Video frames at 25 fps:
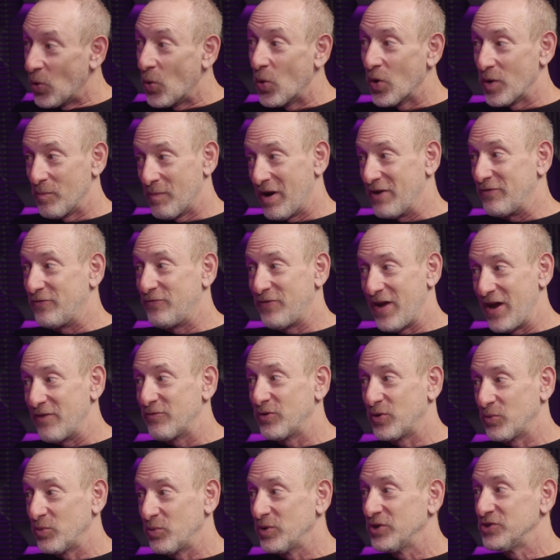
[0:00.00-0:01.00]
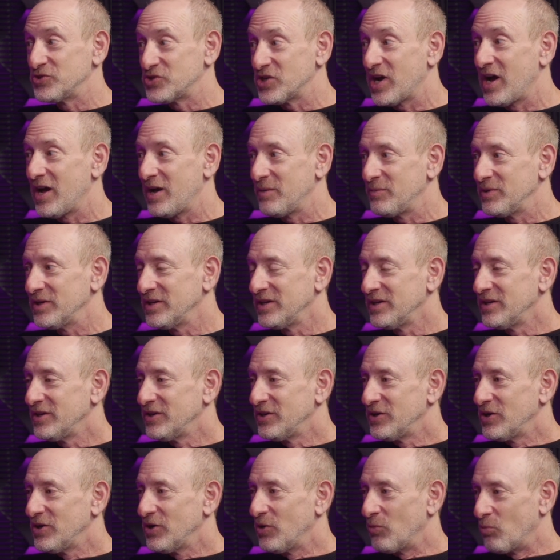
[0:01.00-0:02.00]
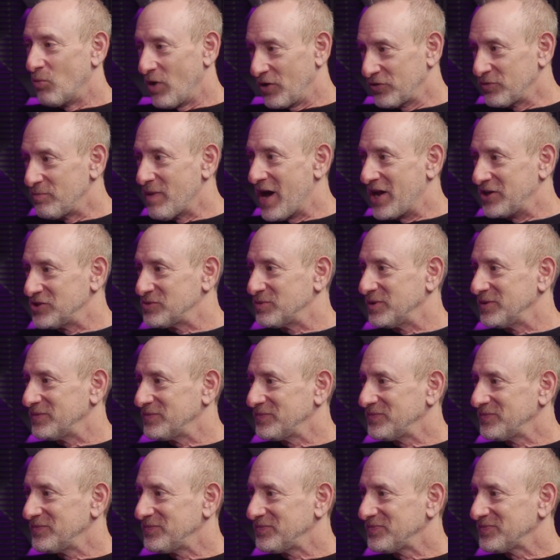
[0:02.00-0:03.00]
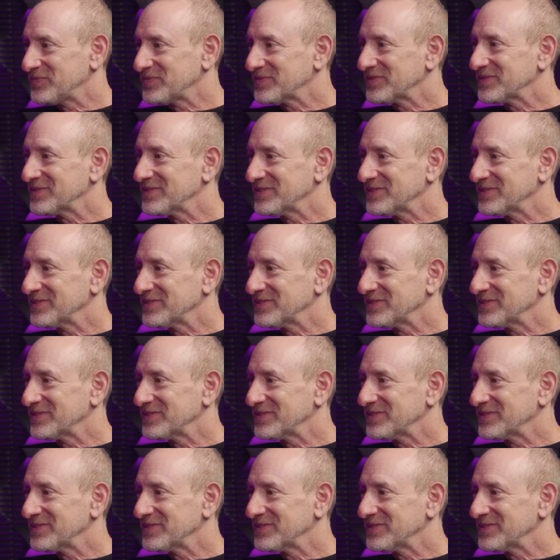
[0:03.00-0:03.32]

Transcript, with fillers: or my favorite real job. Yeah, yeah. Wealth management. There.